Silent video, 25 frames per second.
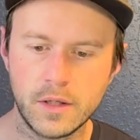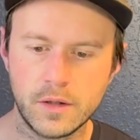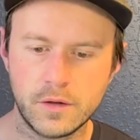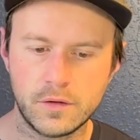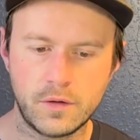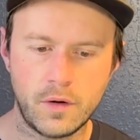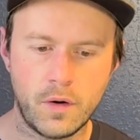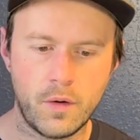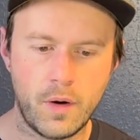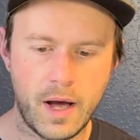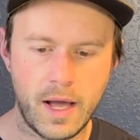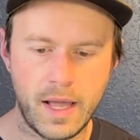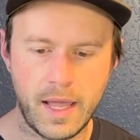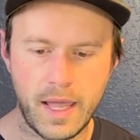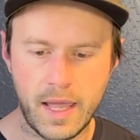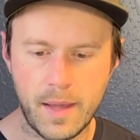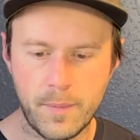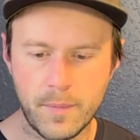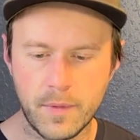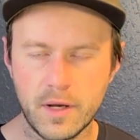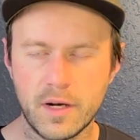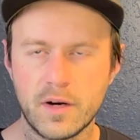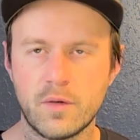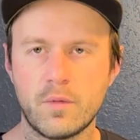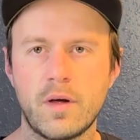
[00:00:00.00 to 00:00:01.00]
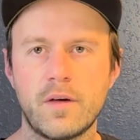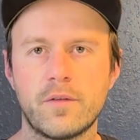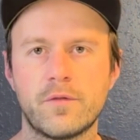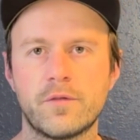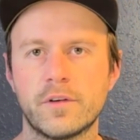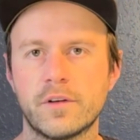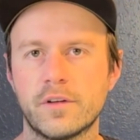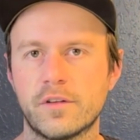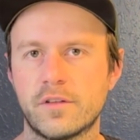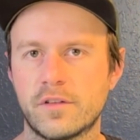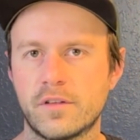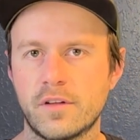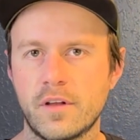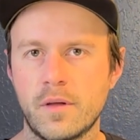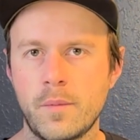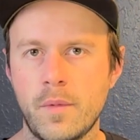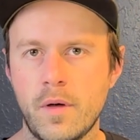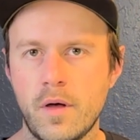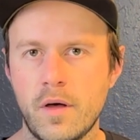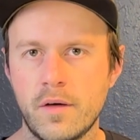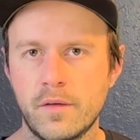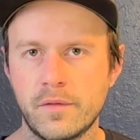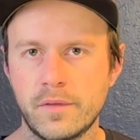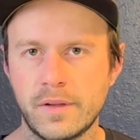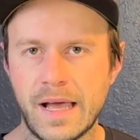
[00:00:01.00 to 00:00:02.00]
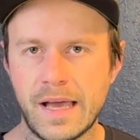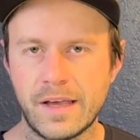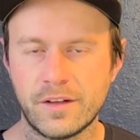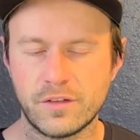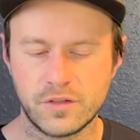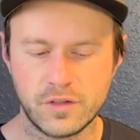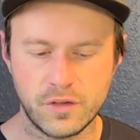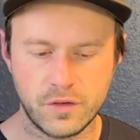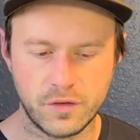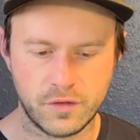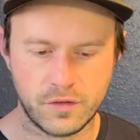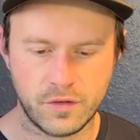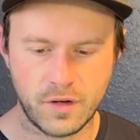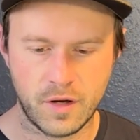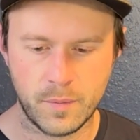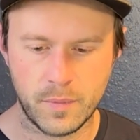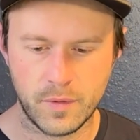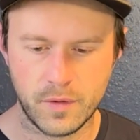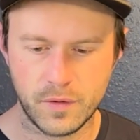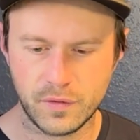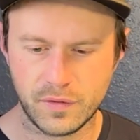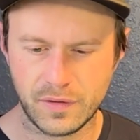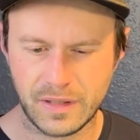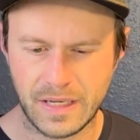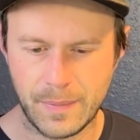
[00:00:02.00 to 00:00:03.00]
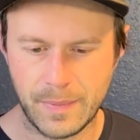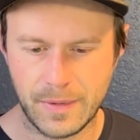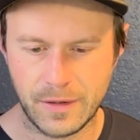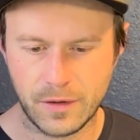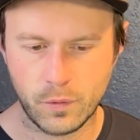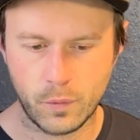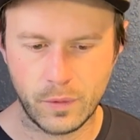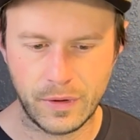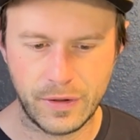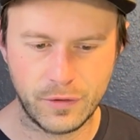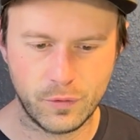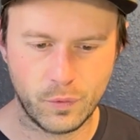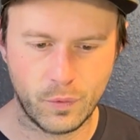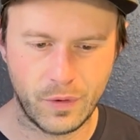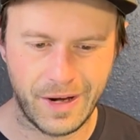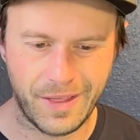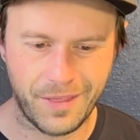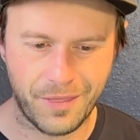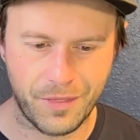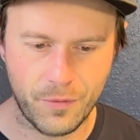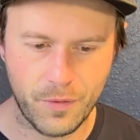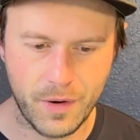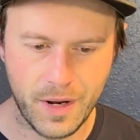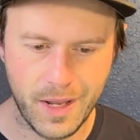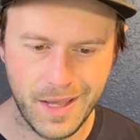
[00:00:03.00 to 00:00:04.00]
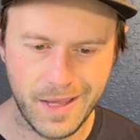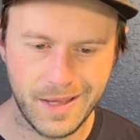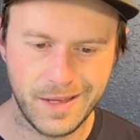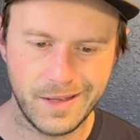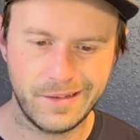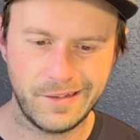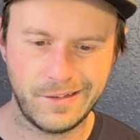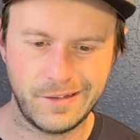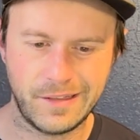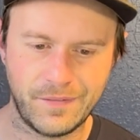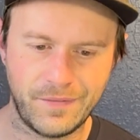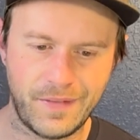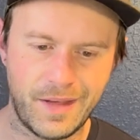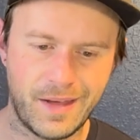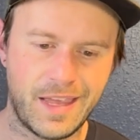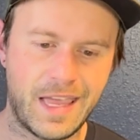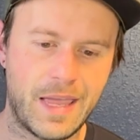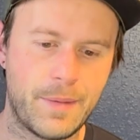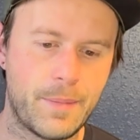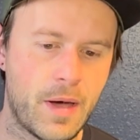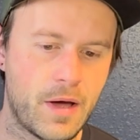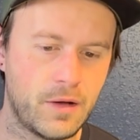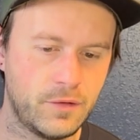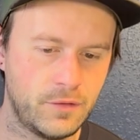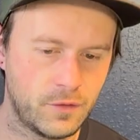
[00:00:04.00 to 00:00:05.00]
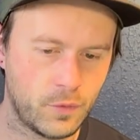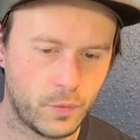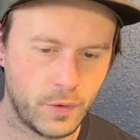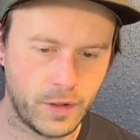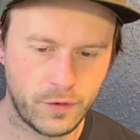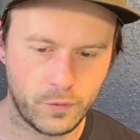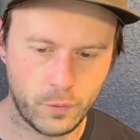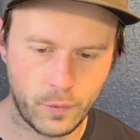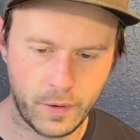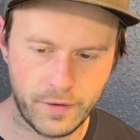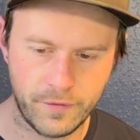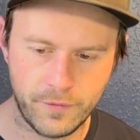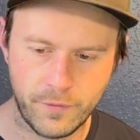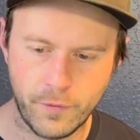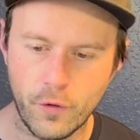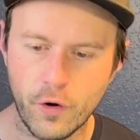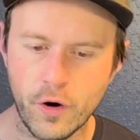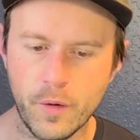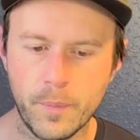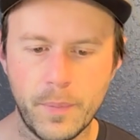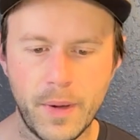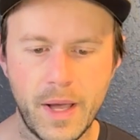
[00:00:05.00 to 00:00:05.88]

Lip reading: So I am going to reference some of last year's numbers, and I mean 2023, stuff that came out in 2024.